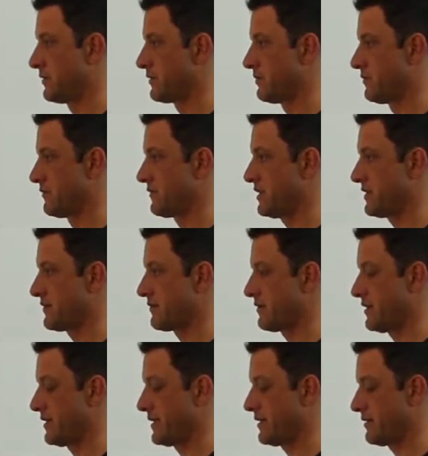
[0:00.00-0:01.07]
to move this
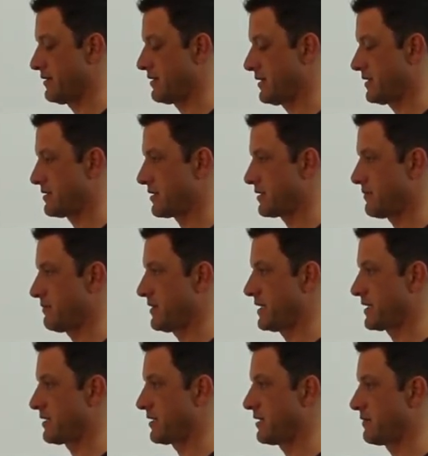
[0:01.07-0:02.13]
way, and then as I come
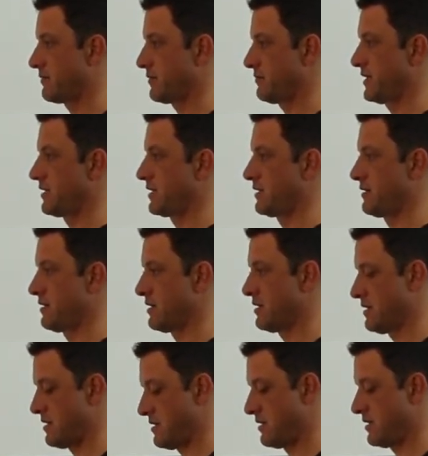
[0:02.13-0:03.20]
back again, my belly
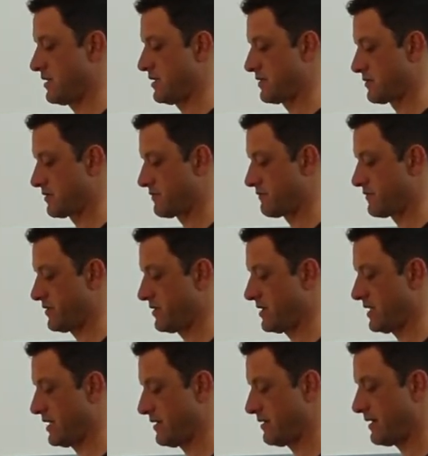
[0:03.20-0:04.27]
is going to
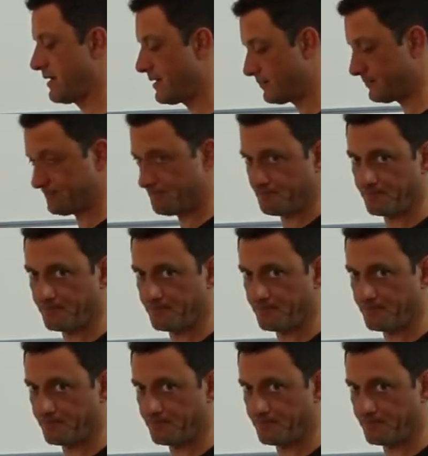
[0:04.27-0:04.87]
rotate up.